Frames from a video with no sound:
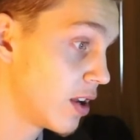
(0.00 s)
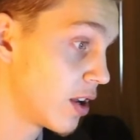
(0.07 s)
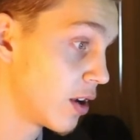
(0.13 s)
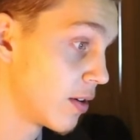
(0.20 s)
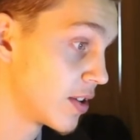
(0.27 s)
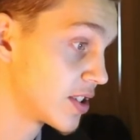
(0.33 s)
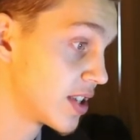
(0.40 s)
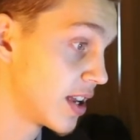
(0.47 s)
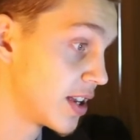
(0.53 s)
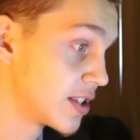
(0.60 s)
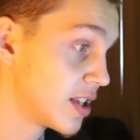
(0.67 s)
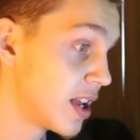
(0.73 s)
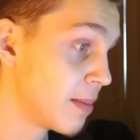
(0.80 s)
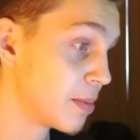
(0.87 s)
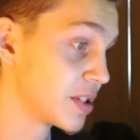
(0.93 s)
You know, it
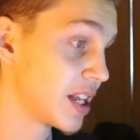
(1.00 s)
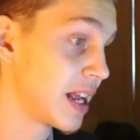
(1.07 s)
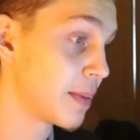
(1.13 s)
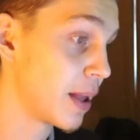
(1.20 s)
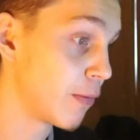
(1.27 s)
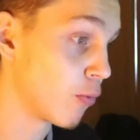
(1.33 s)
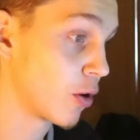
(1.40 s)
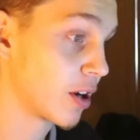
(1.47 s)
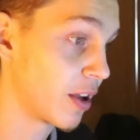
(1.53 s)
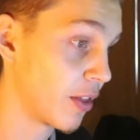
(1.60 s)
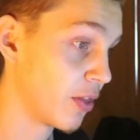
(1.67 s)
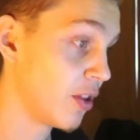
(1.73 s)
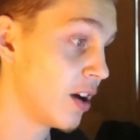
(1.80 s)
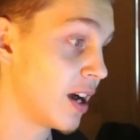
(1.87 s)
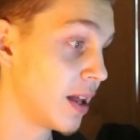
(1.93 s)
says, but to him that
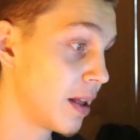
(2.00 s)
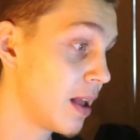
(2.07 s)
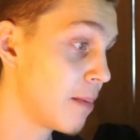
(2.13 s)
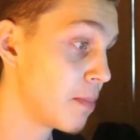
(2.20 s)
worketh not,